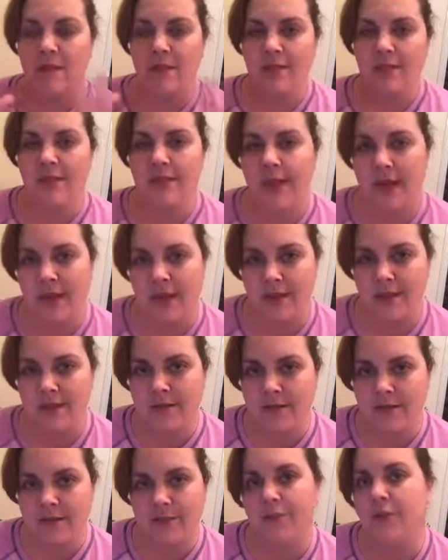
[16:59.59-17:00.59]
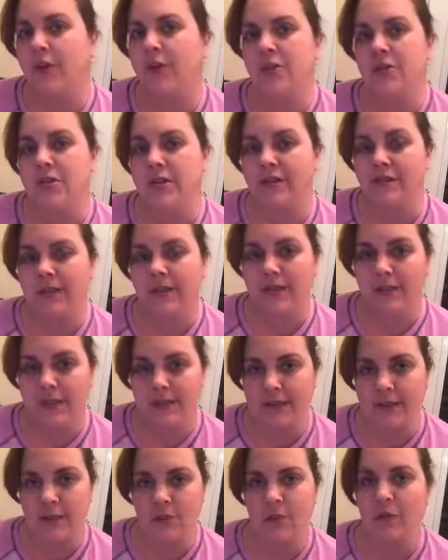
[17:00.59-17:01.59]
that is the first of the
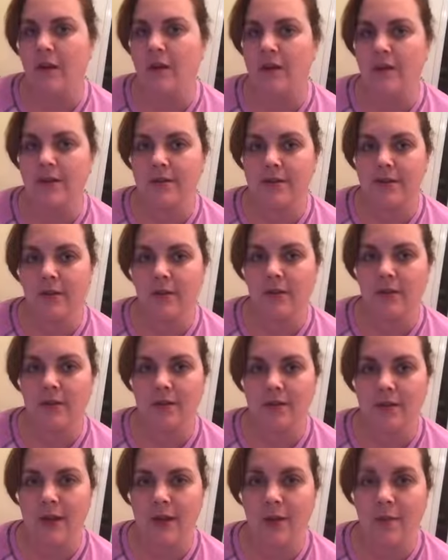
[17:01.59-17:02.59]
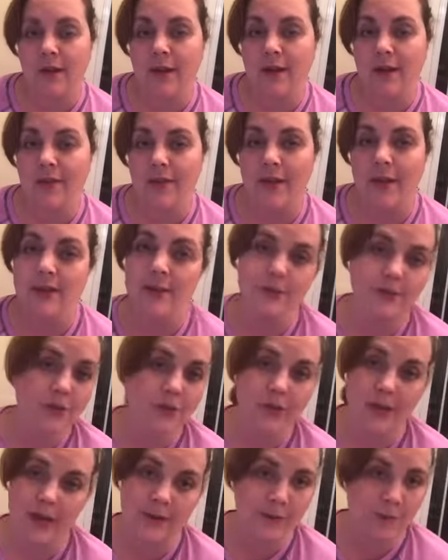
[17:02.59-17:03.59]
cleanse products that we're going to talk about, and that's
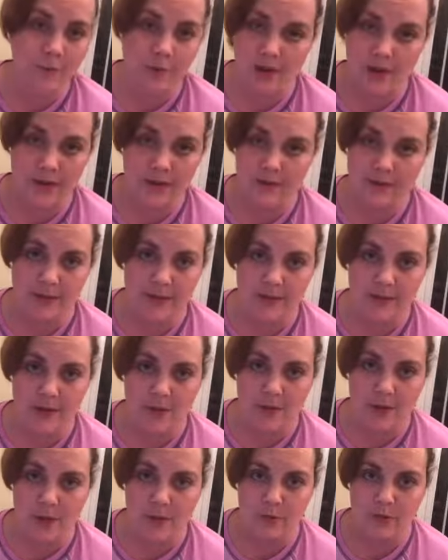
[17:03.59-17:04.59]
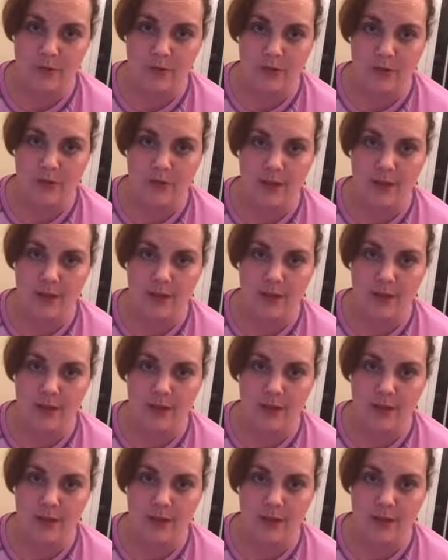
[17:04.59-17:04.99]
for everybody, that anybody wants to do